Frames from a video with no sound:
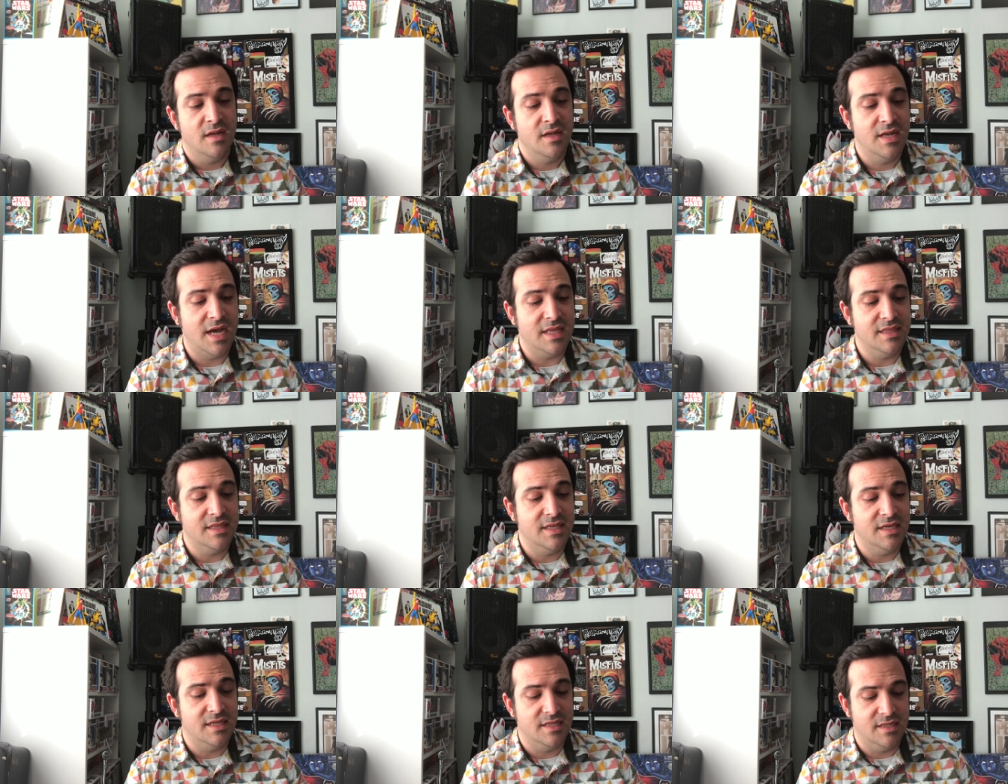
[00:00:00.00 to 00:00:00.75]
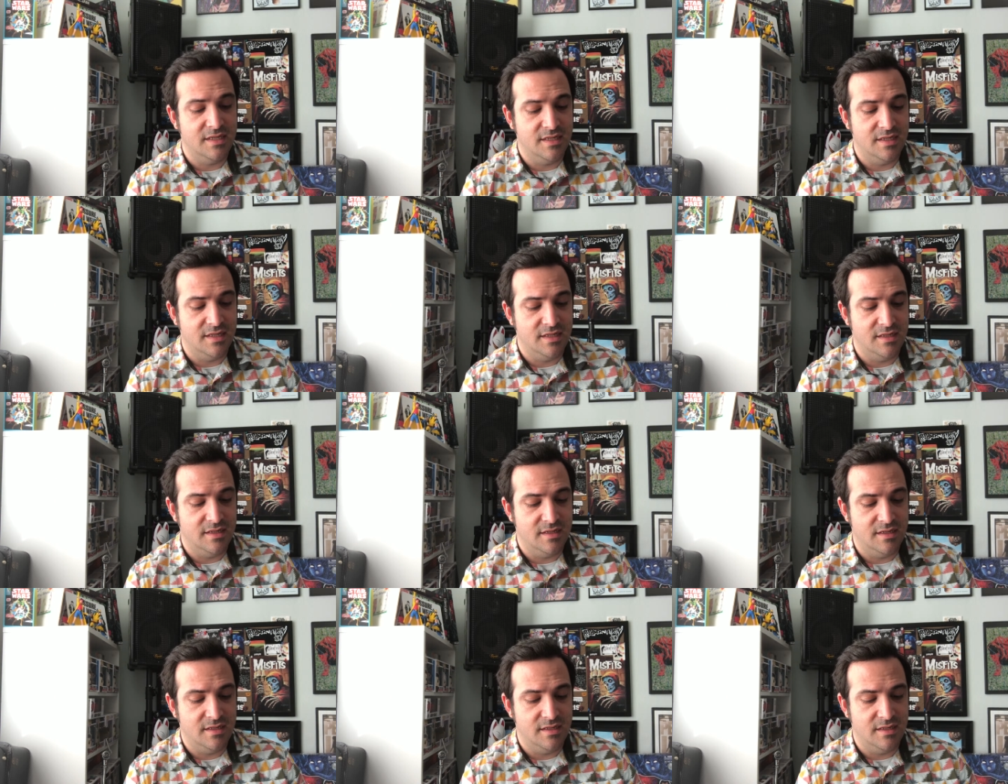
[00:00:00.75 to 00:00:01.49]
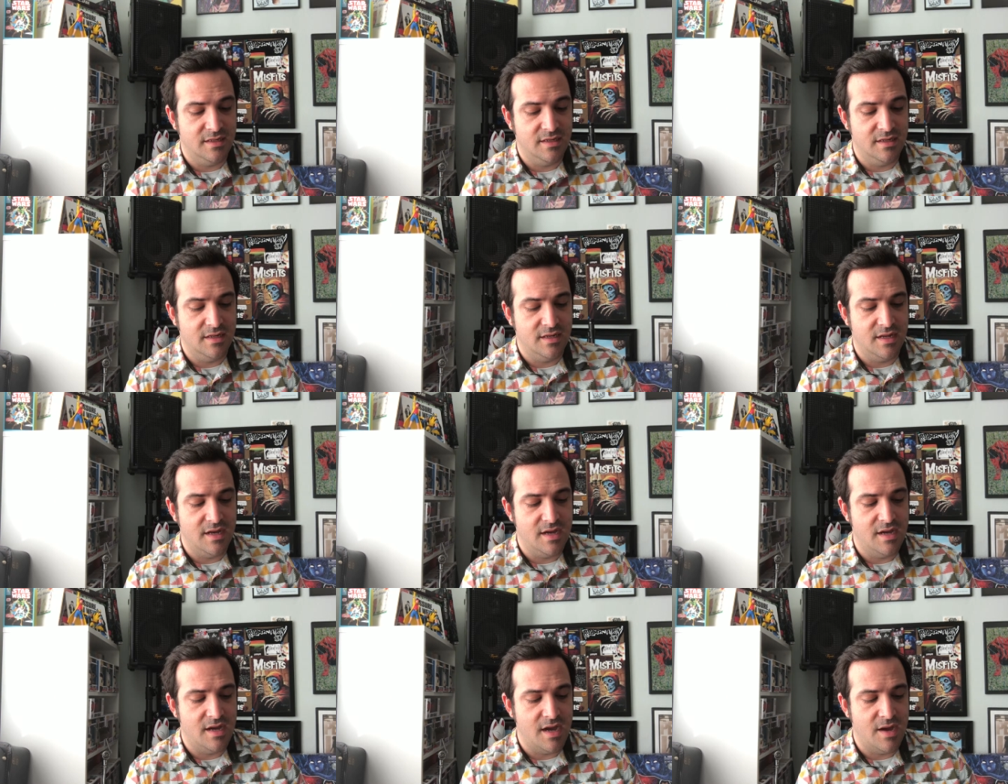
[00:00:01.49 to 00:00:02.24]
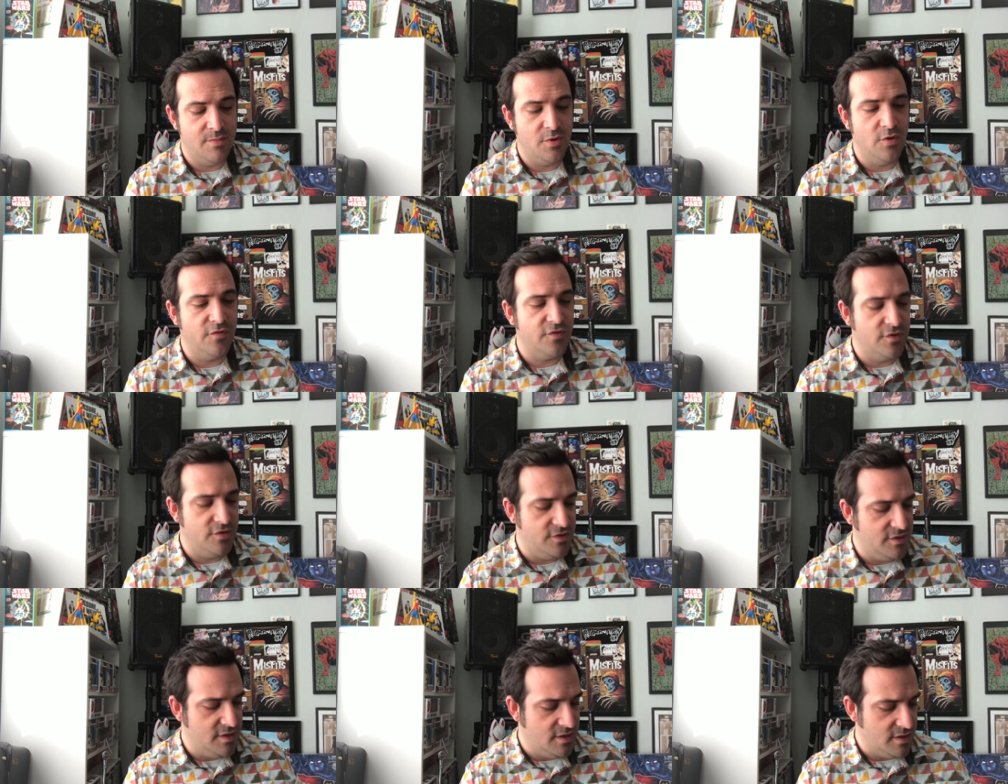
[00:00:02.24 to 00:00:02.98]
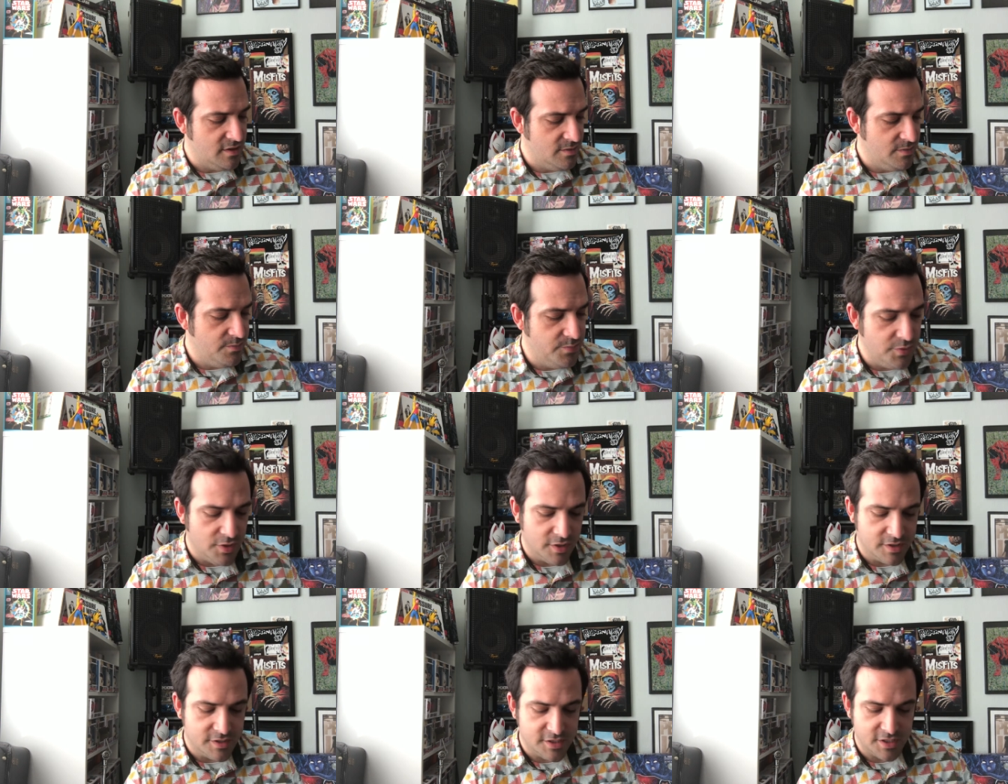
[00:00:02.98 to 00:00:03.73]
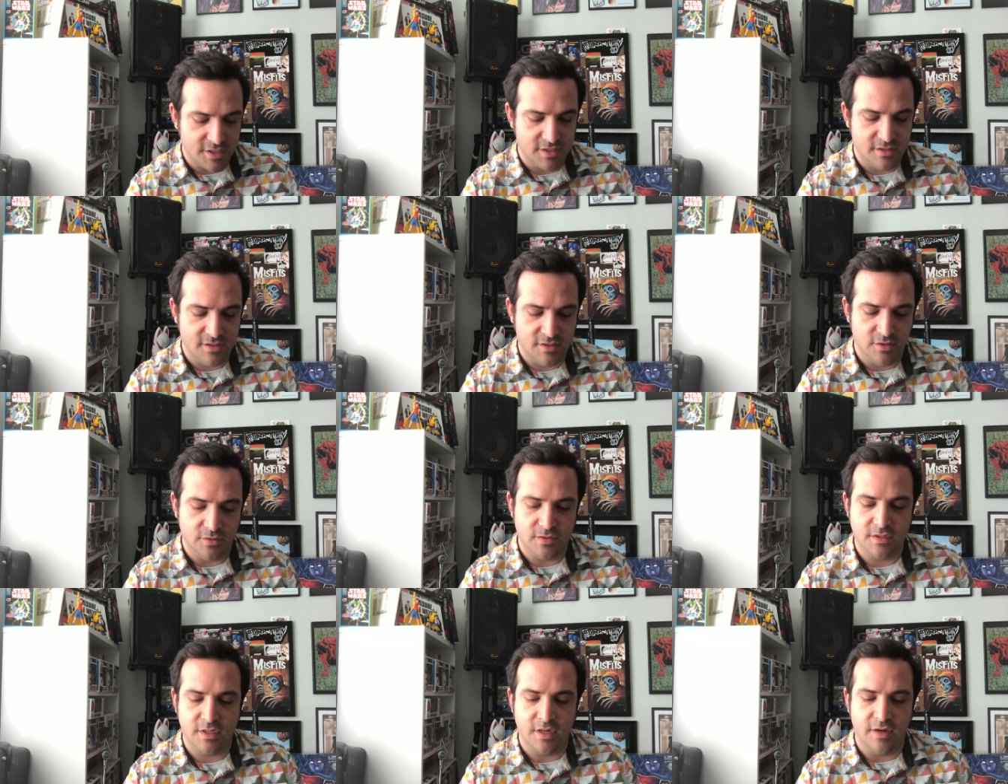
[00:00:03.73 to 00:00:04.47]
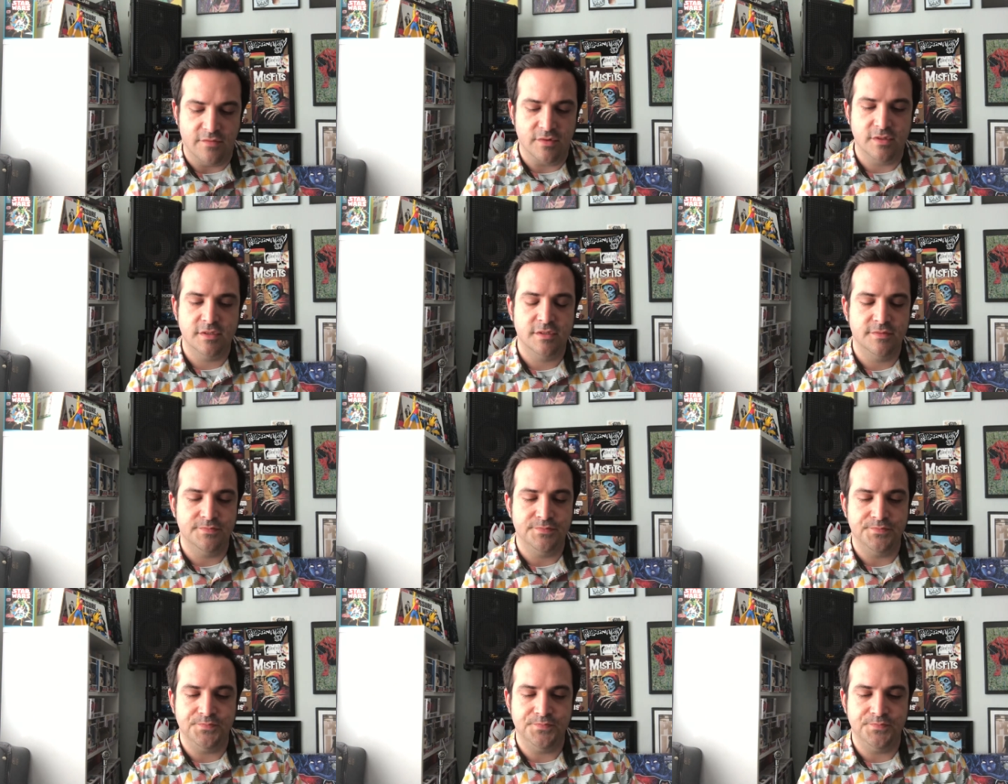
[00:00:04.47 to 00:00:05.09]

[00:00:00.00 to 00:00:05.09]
Not that I'm over the book, just those covers.